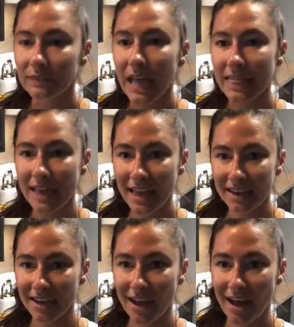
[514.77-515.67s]
And
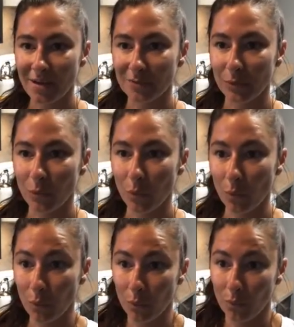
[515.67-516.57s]
then
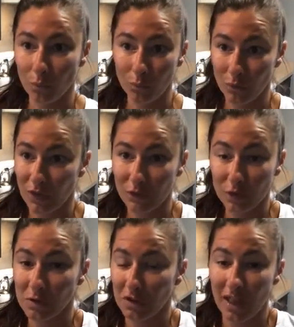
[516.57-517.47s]
if
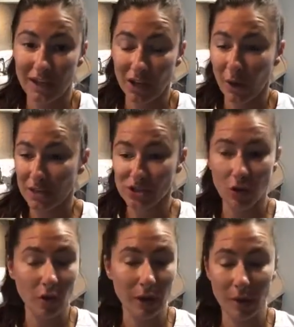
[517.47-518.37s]
you are like, I just don't
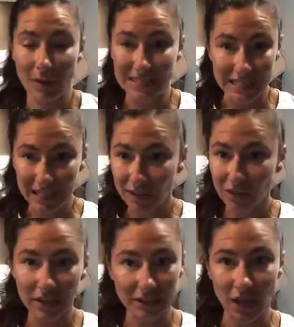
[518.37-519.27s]
know what I want to eat, you can
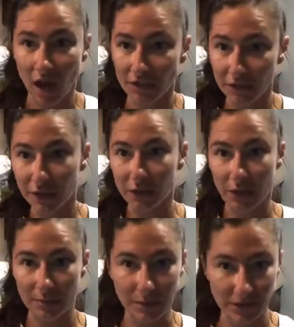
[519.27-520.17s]
click the autofill. It'll
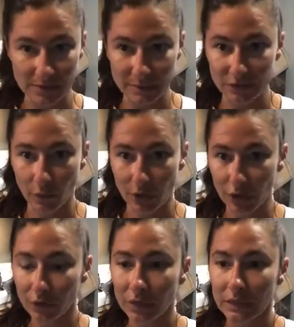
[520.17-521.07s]
recommend recipes for you.